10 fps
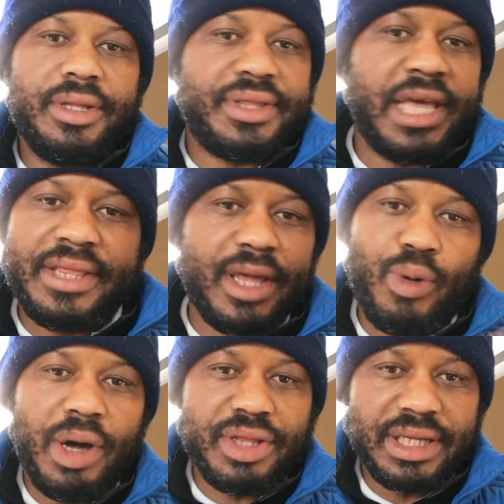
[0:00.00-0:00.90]
since I
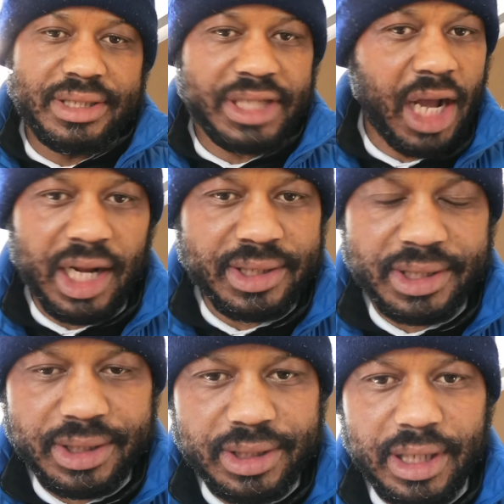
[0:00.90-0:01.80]
was a child,
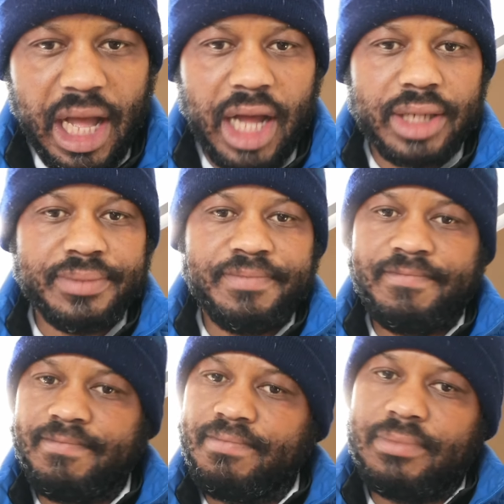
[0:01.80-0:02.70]

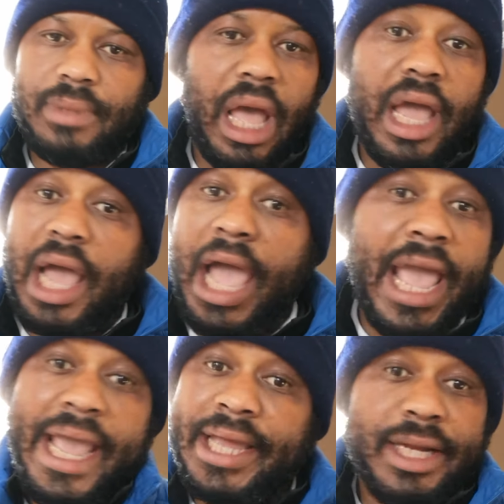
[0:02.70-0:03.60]
um, I, I
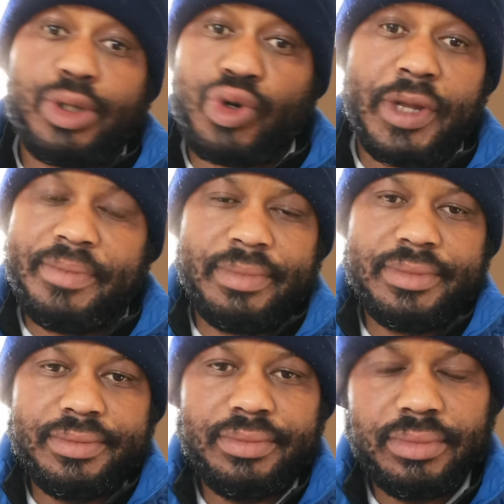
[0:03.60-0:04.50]
had a
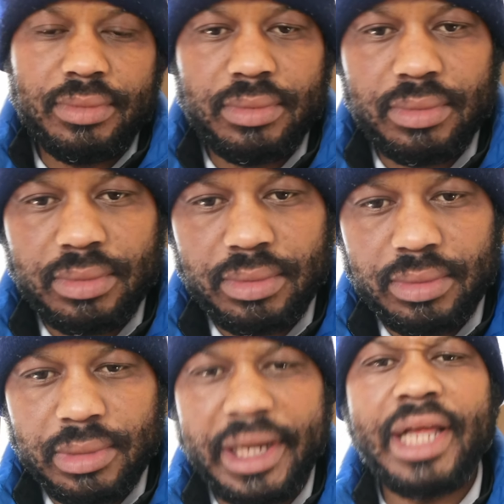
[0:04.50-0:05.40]
dream.
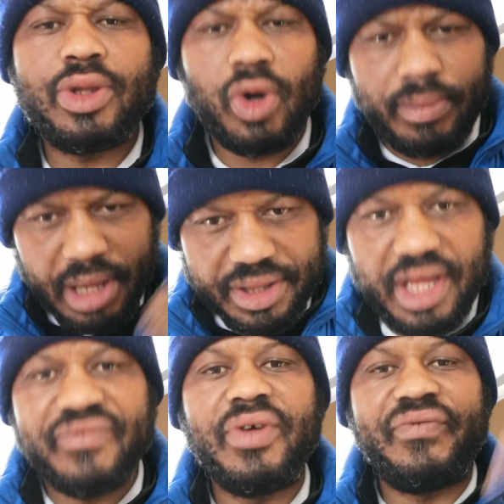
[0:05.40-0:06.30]
And I told
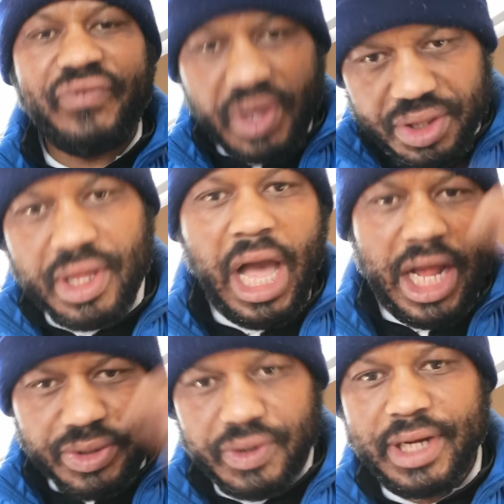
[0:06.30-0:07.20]
myself the first
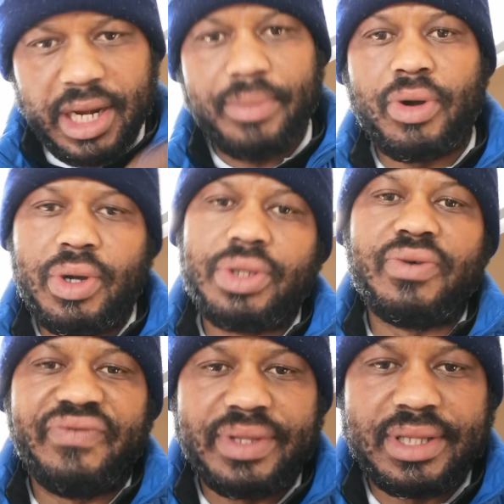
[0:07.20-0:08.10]
country that I'm going
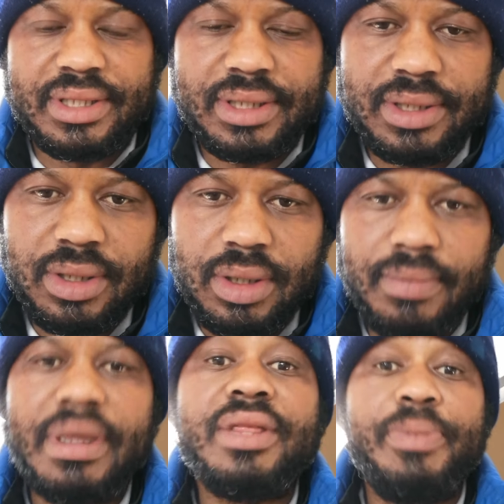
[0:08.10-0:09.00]
to visit
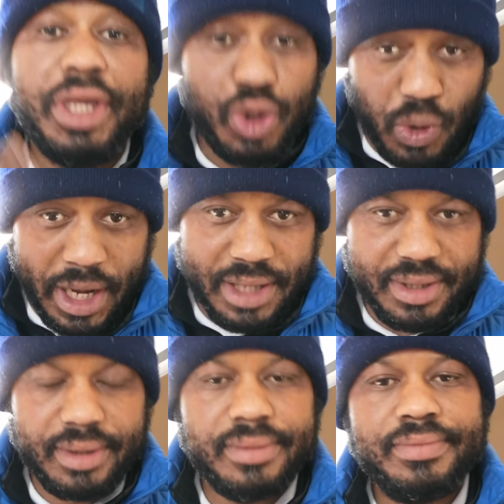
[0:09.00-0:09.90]
must be US.